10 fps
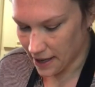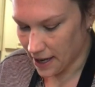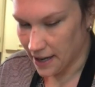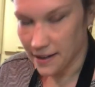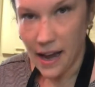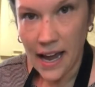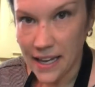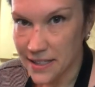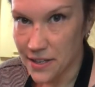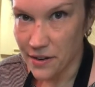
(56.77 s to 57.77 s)
And I
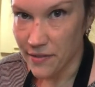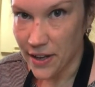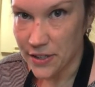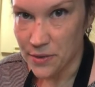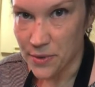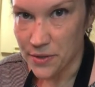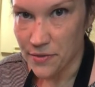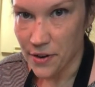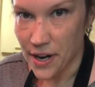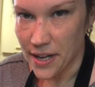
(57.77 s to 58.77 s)
consider vegetables
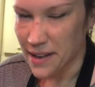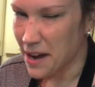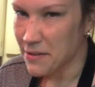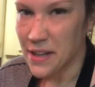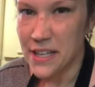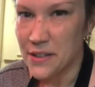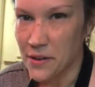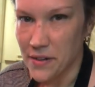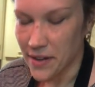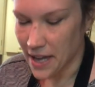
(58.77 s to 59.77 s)
free. I really don't
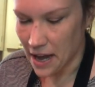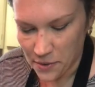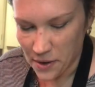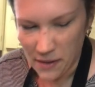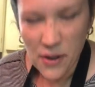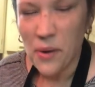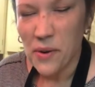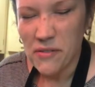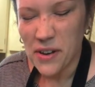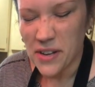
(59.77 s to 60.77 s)
even count. If you don't
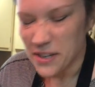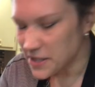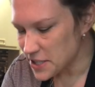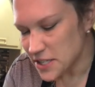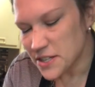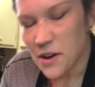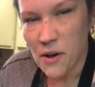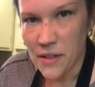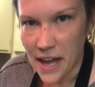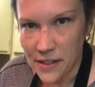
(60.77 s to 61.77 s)
wanna feel guilty, just
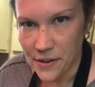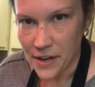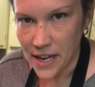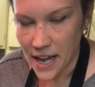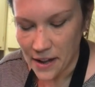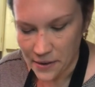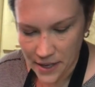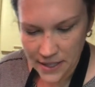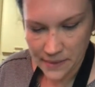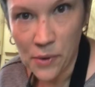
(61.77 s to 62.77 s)
call that 30
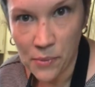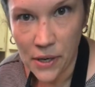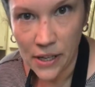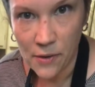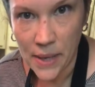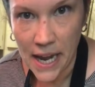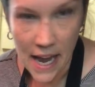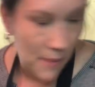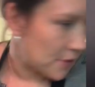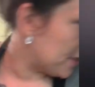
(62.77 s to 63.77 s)
calories. I'm gonna put a little bit of ham on